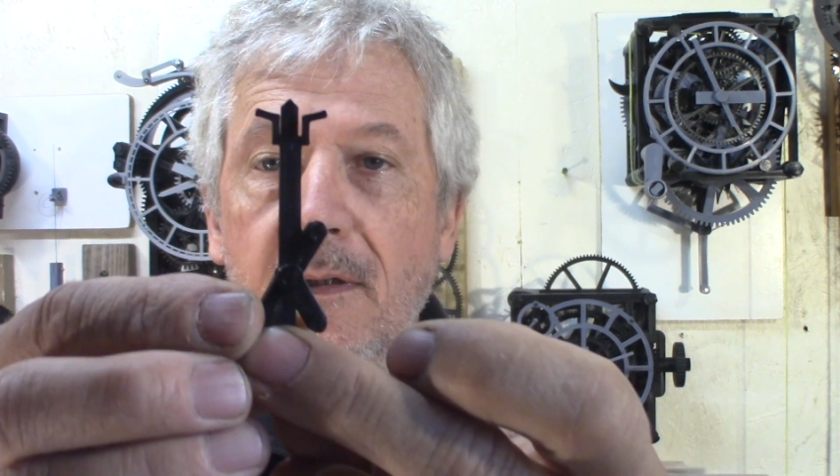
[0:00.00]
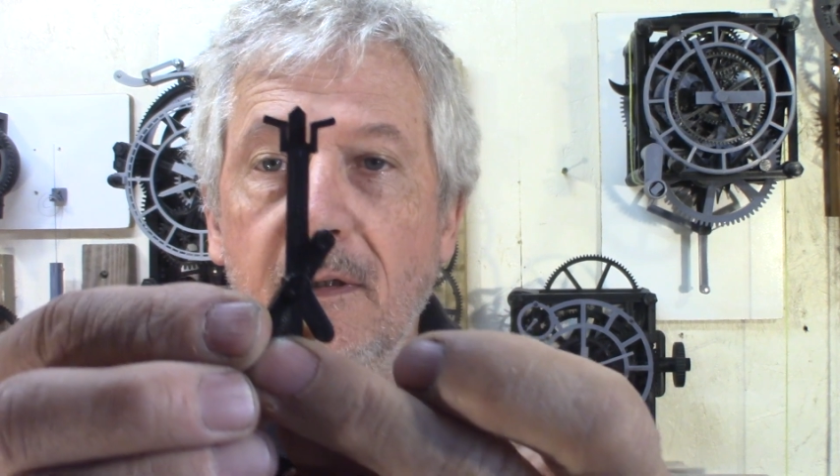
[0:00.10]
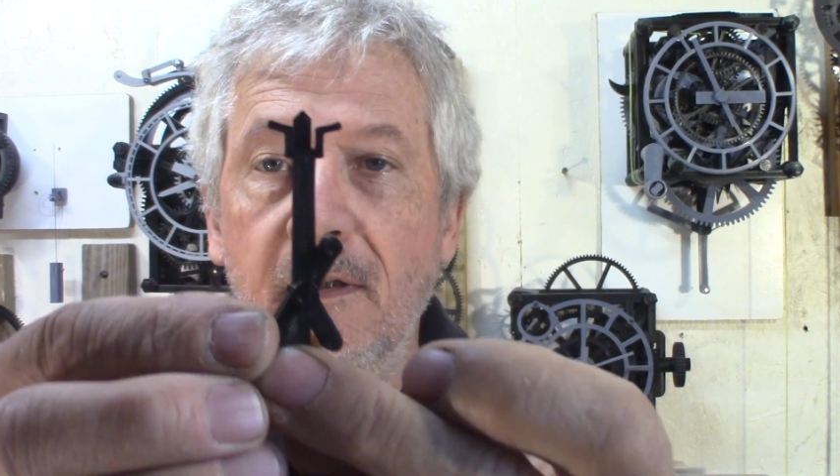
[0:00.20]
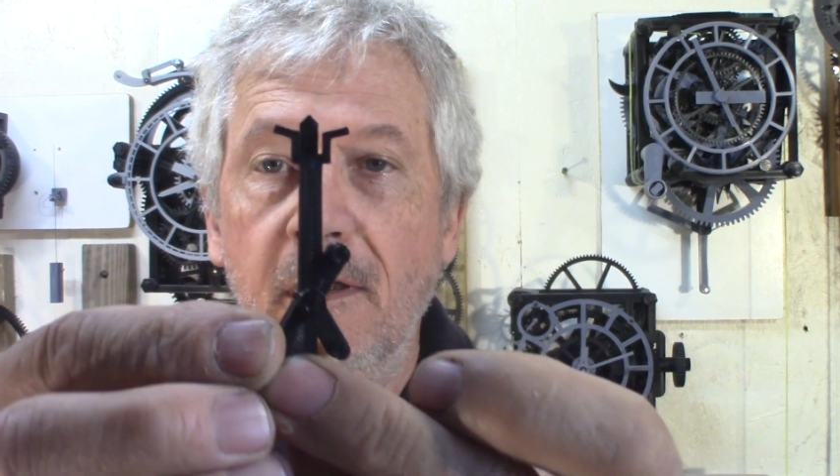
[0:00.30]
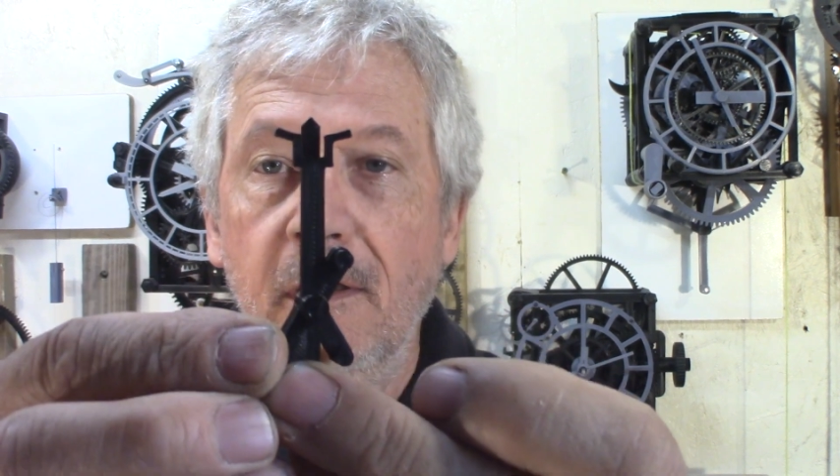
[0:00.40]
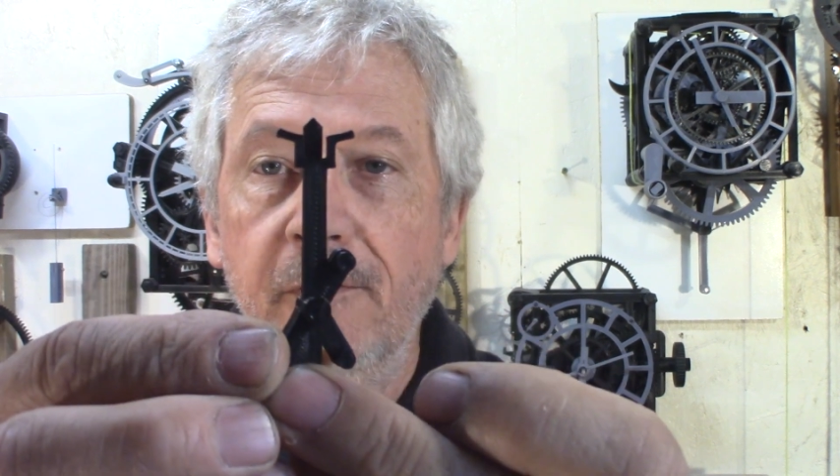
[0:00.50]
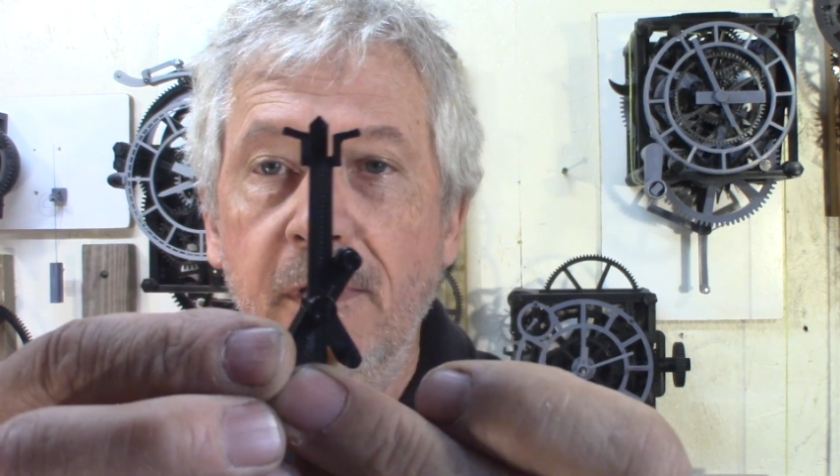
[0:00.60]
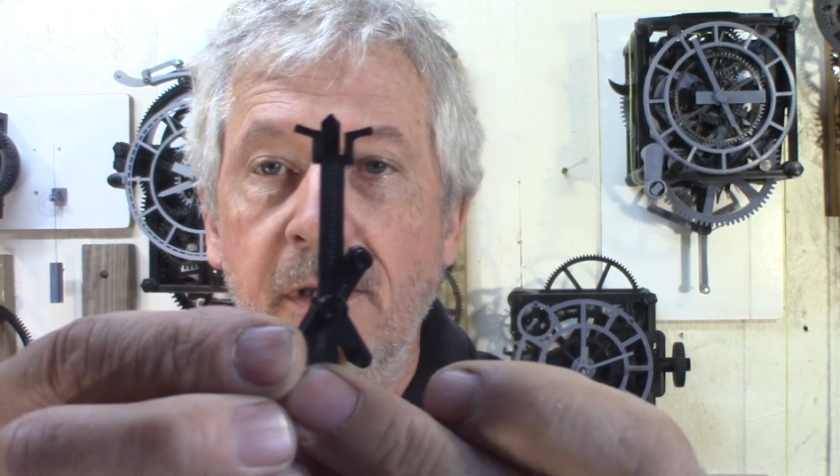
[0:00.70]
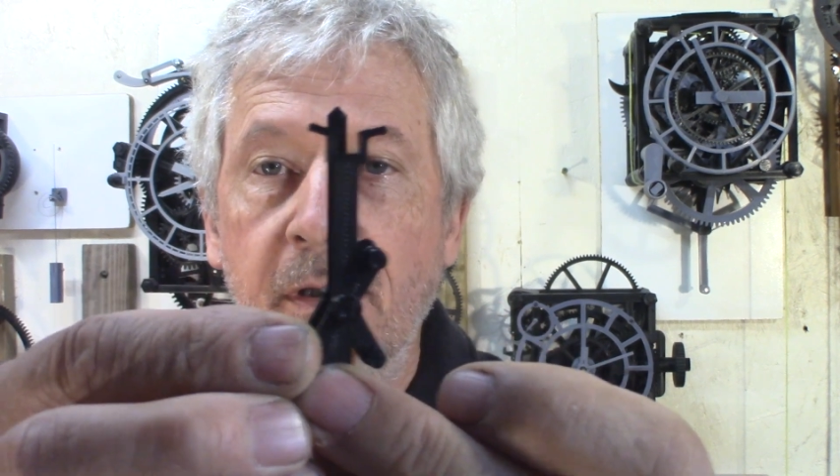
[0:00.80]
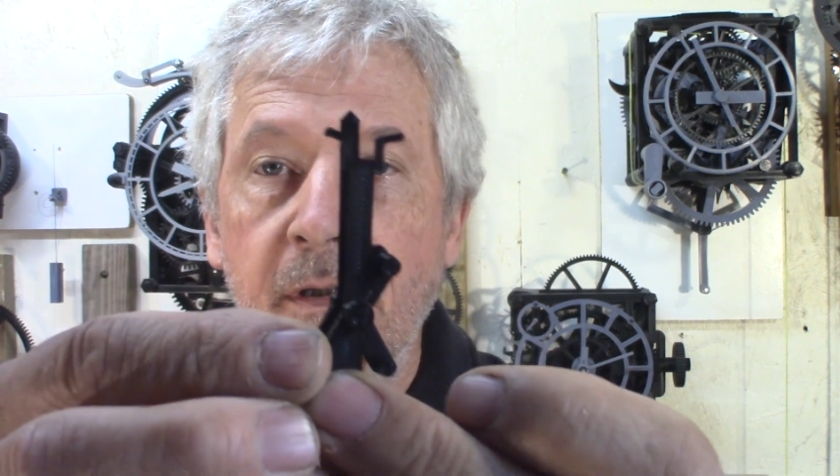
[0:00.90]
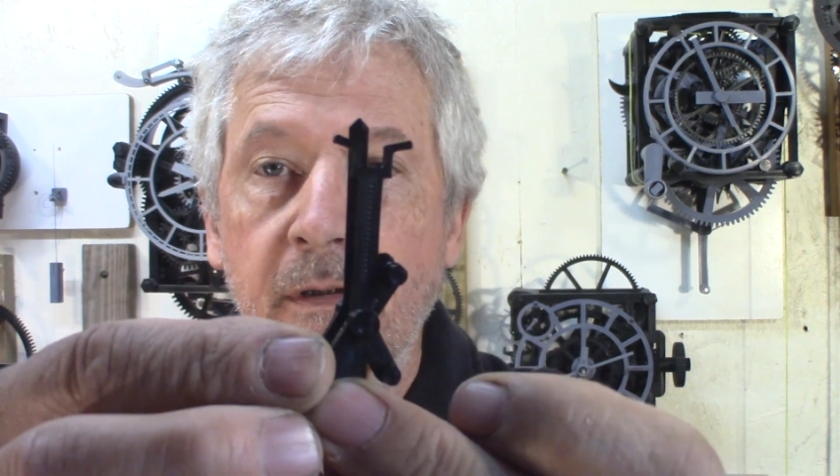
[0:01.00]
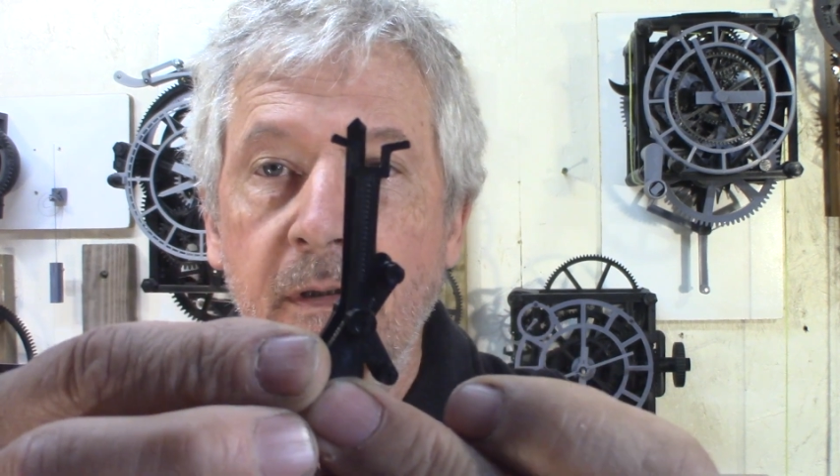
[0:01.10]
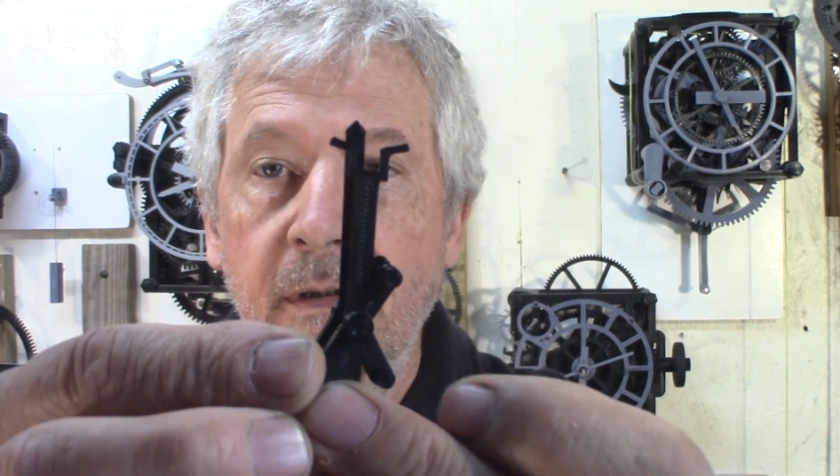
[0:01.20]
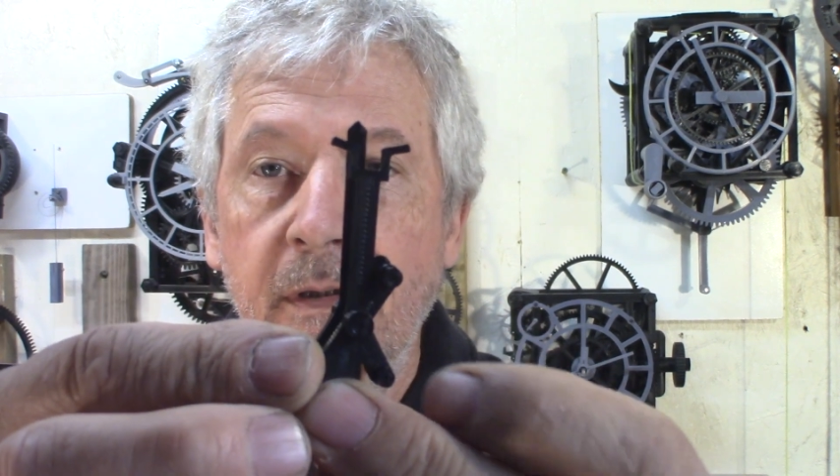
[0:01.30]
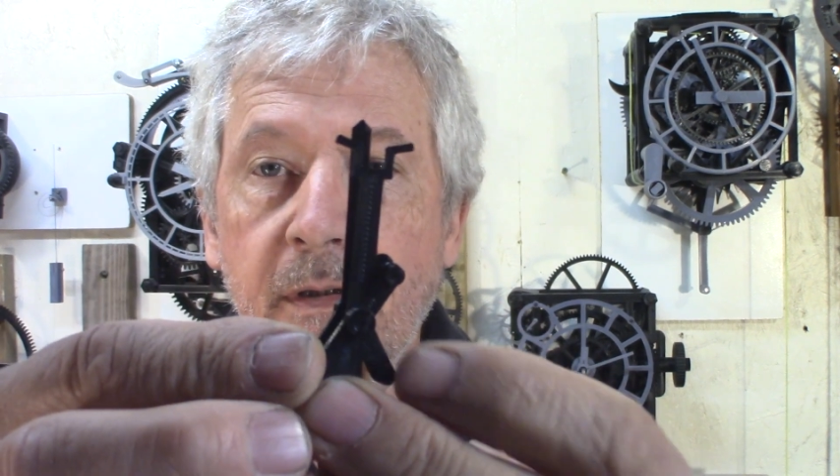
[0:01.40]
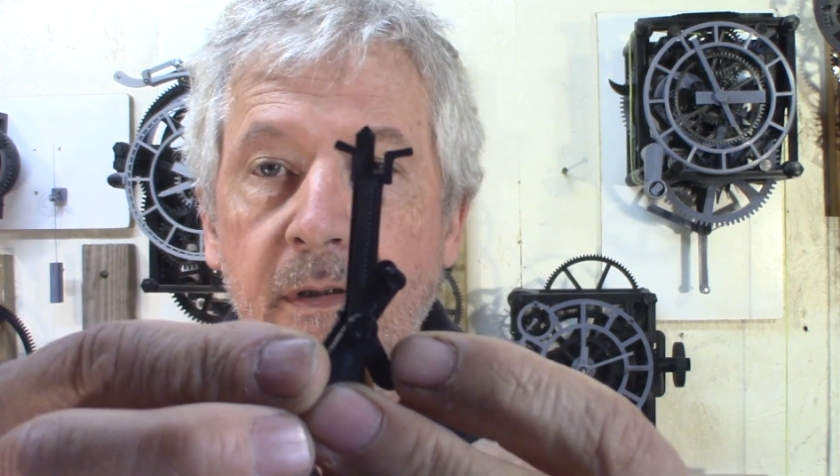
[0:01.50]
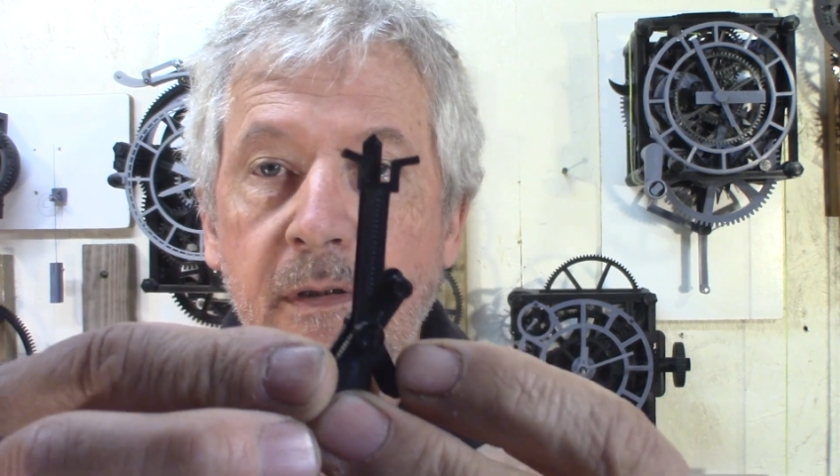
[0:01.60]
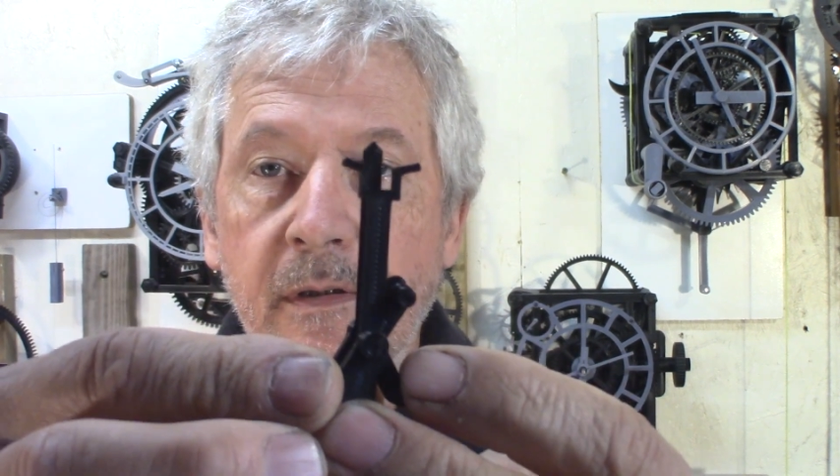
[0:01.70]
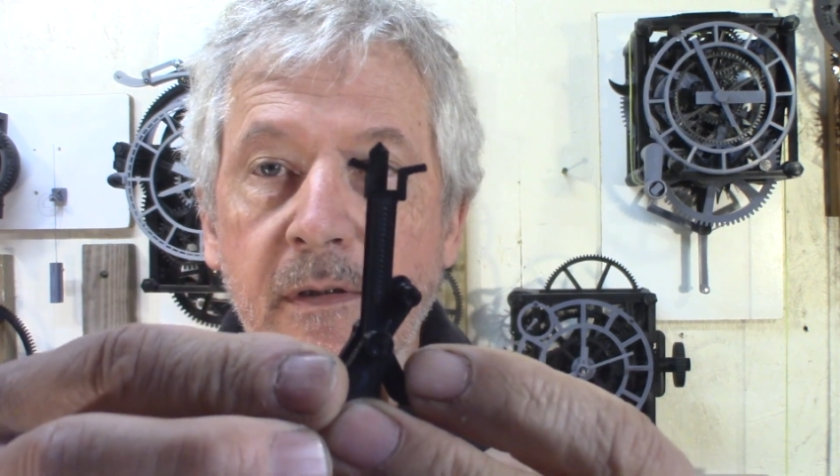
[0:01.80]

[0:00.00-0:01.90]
and I have the dart.